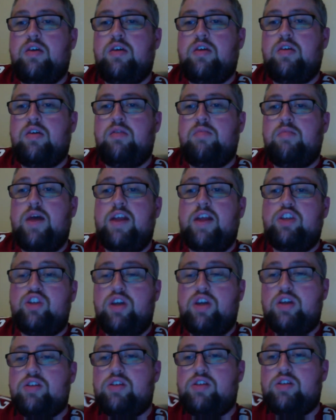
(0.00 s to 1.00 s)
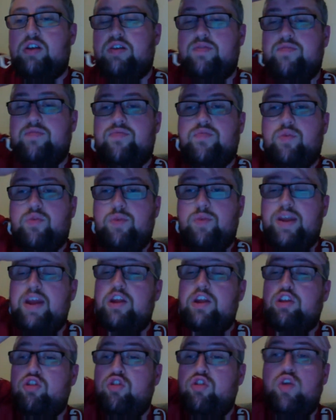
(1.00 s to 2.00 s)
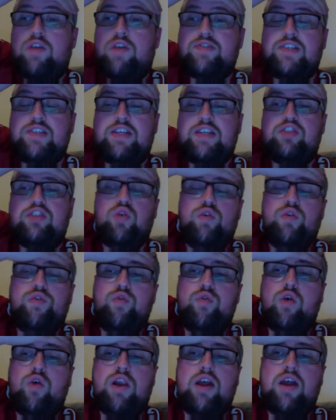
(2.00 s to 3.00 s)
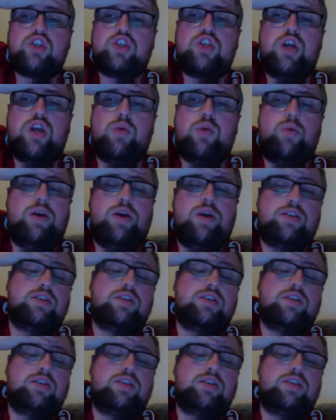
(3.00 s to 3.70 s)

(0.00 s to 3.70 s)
Manchester. Were you at UFC 204 last year, Wes?